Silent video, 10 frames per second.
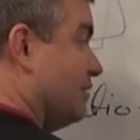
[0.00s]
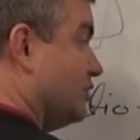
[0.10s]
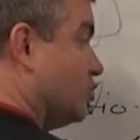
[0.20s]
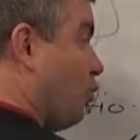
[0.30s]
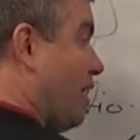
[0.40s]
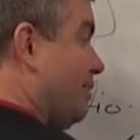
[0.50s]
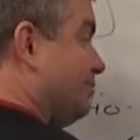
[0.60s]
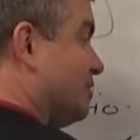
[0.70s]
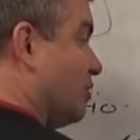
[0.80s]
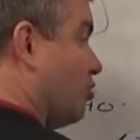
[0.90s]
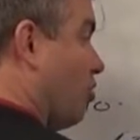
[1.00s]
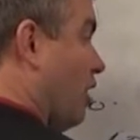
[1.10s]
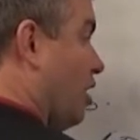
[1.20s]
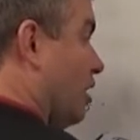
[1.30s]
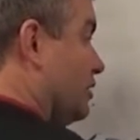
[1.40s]
sweeps
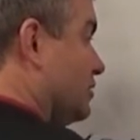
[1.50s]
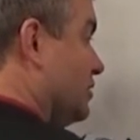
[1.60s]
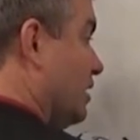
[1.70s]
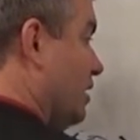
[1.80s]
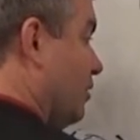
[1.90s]
across,